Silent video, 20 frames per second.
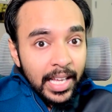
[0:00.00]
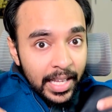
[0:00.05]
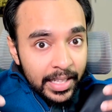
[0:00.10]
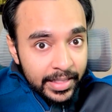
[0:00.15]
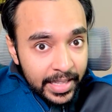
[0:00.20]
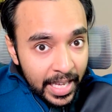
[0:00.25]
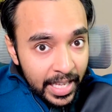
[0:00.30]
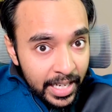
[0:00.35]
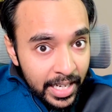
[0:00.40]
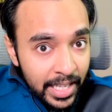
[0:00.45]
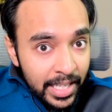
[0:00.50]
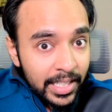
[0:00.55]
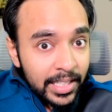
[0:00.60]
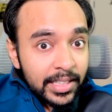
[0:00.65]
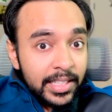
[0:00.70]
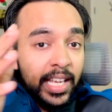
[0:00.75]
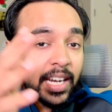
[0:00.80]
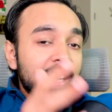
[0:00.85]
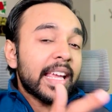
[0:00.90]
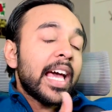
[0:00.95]
Then
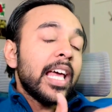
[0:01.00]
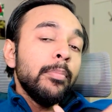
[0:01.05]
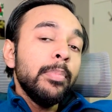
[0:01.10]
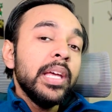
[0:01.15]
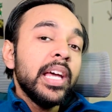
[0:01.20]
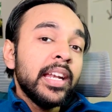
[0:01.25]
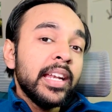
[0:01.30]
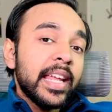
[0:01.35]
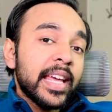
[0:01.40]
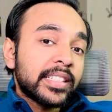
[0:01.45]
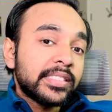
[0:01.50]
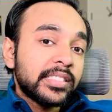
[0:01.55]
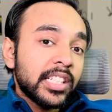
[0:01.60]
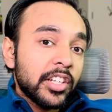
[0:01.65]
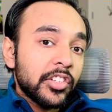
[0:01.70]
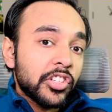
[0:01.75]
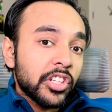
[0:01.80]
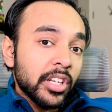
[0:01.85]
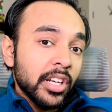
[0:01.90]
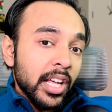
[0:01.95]
there can be an
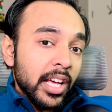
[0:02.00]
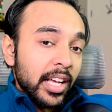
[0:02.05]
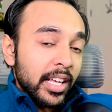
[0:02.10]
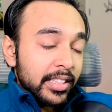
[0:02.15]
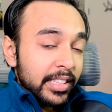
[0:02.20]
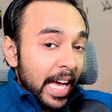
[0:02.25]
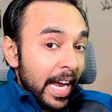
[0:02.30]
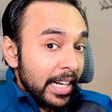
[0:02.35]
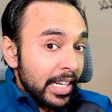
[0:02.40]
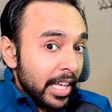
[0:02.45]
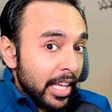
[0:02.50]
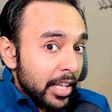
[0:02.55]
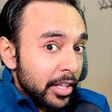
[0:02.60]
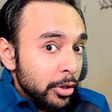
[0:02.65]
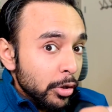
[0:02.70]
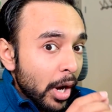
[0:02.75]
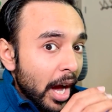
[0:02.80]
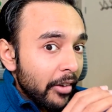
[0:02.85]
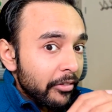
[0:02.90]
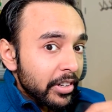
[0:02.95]
extension that
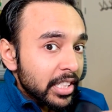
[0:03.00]
you have